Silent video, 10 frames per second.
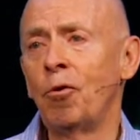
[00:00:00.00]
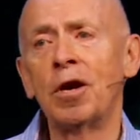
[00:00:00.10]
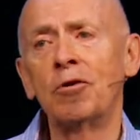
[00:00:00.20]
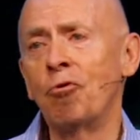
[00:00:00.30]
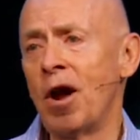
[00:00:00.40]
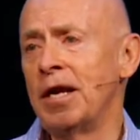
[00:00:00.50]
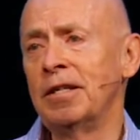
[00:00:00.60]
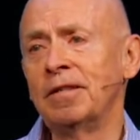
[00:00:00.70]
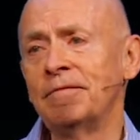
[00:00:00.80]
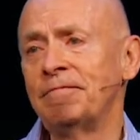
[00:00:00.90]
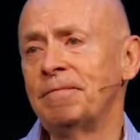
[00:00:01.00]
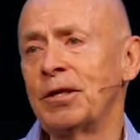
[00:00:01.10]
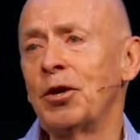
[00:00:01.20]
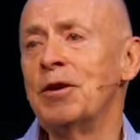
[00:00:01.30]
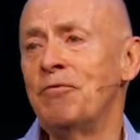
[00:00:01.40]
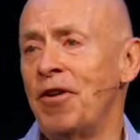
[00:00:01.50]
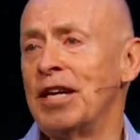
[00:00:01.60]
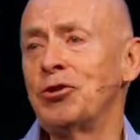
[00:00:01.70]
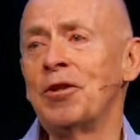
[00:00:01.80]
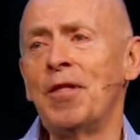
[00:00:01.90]
What a great
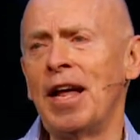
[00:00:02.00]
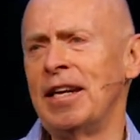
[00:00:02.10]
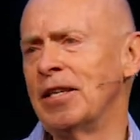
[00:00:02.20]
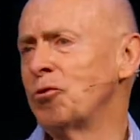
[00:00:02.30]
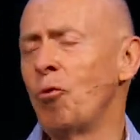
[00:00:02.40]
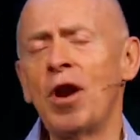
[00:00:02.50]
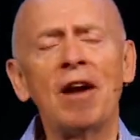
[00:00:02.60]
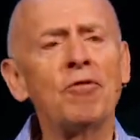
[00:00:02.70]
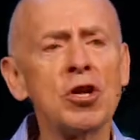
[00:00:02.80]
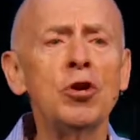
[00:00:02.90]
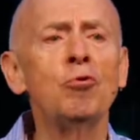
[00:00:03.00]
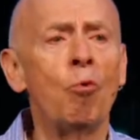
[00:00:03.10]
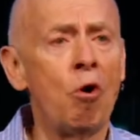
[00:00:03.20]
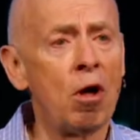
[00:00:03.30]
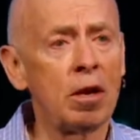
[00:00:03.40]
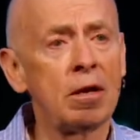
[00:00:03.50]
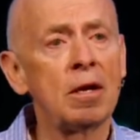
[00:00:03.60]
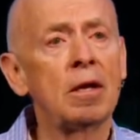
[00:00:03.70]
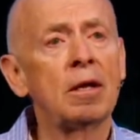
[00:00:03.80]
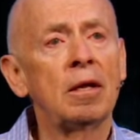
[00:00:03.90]
confession that is. Whatever you
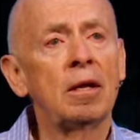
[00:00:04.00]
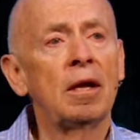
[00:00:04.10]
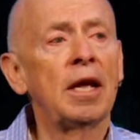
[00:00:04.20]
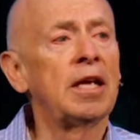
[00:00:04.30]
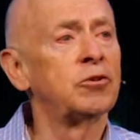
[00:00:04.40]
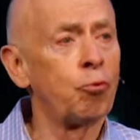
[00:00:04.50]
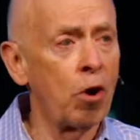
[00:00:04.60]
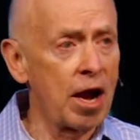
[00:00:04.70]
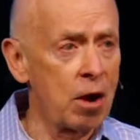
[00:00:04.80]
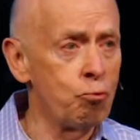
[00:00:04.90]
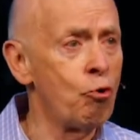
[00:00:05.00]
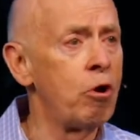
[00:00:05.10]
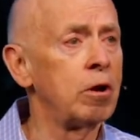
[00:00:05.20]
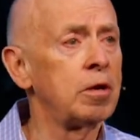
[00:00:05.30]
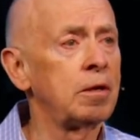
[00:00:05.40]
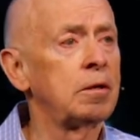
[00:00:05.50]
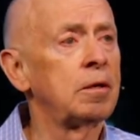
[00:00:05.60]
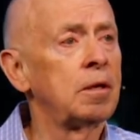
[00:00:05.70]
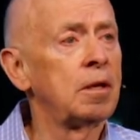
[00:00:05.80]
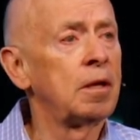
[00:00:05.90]
want is what I want.
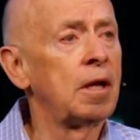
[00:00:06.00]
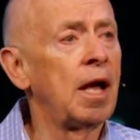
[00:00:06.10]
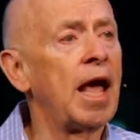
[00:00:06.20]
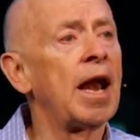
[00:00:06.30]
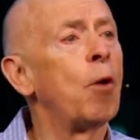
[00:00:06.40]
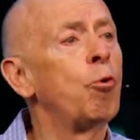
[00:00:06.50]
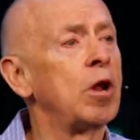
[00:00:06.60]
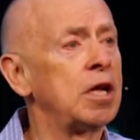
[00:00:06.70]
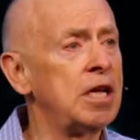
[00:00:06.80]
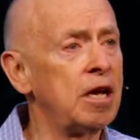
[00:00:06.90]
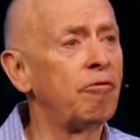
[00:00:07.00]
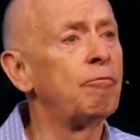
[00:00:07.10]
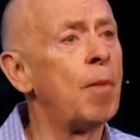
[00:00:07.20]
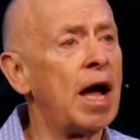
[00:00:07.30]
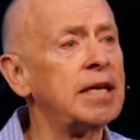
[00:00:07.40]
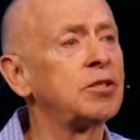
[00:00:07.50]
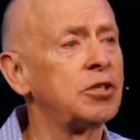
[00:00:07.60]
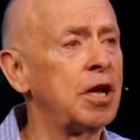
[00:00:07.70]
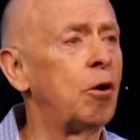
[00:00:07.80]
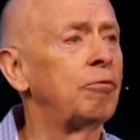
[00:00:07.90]
And I want to give
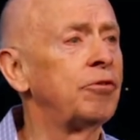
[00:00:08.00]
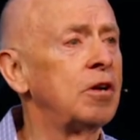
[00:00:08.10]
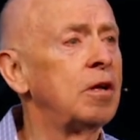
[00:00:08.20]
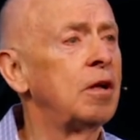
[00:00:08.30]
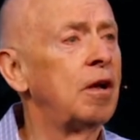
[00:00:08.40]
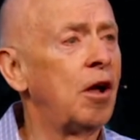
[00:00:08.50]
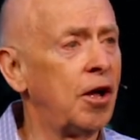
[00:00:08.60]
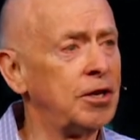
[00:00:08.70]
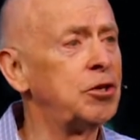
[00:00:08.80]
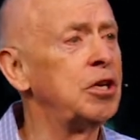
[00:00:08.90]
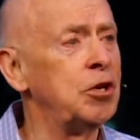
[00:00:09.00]
myself unto